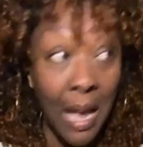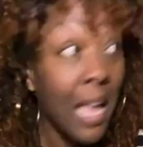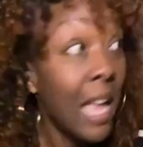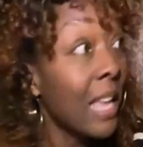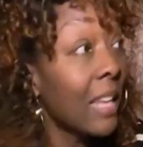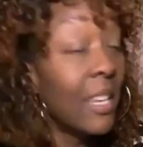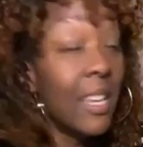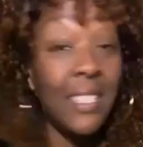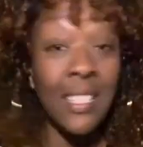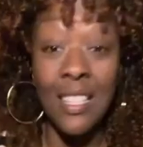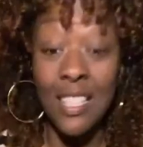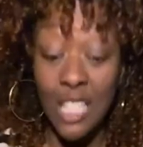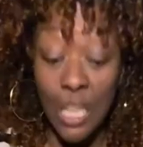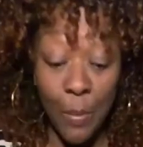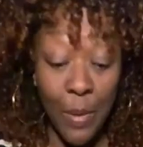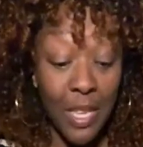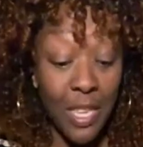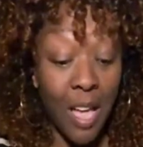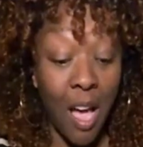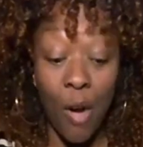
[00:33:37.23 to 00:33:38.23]
Listen, some
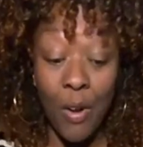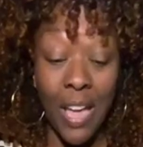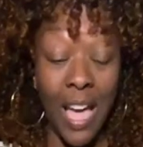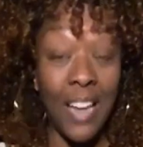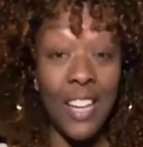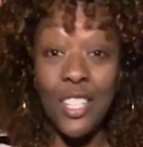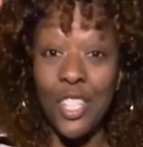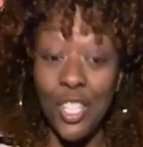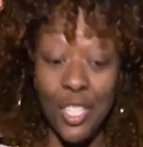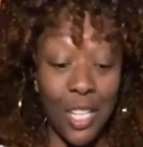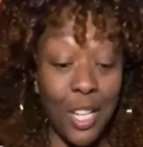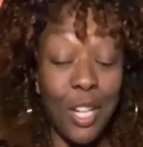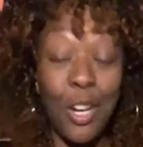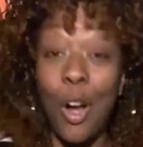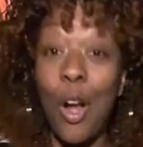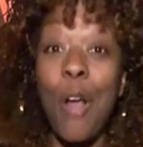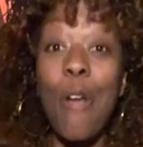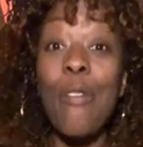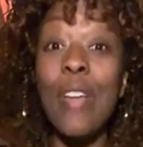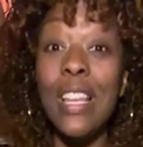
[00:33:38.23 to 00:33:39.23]
of y'all got to just
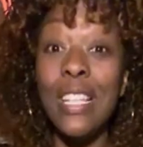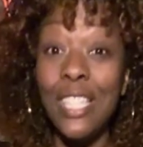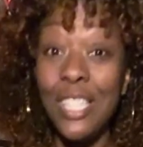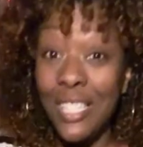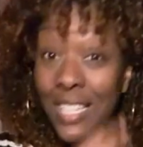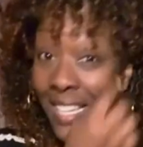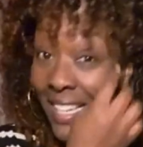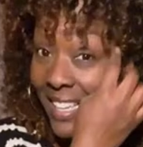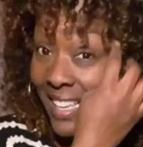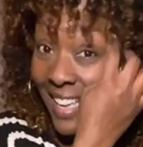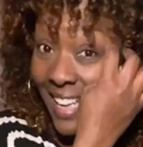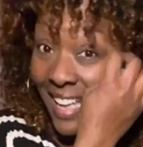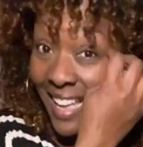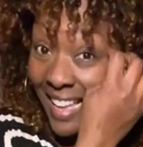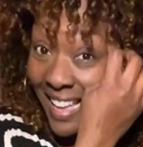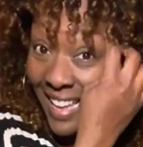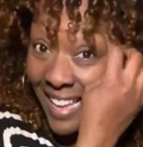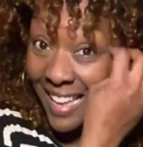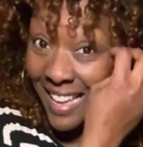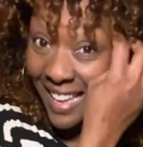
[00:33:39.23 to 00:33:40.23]
encourage
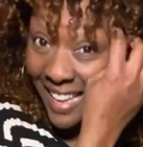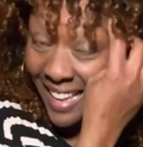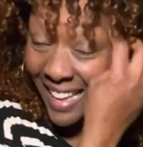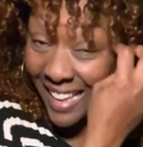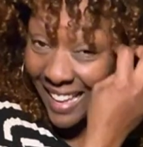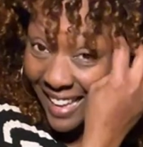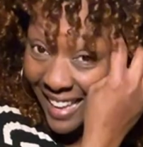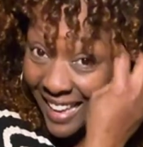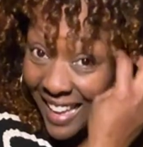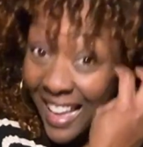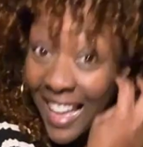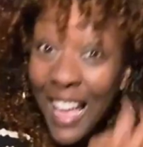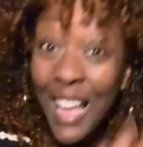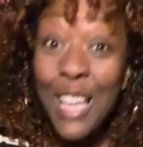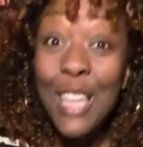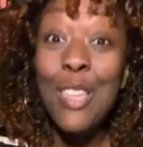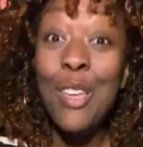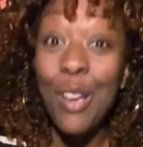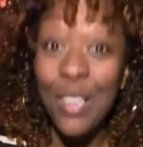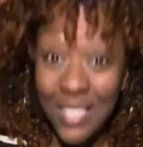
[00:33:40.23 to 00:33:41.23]

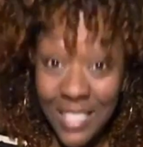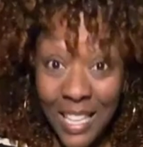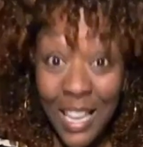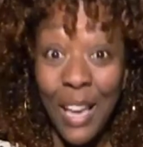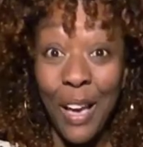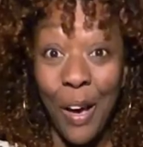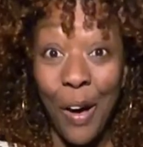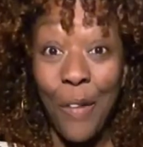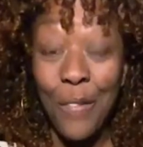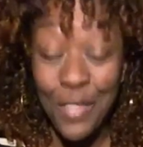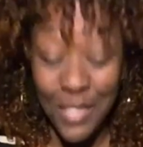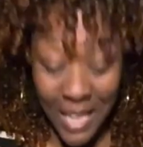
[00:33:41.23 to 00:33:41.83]
yourselves.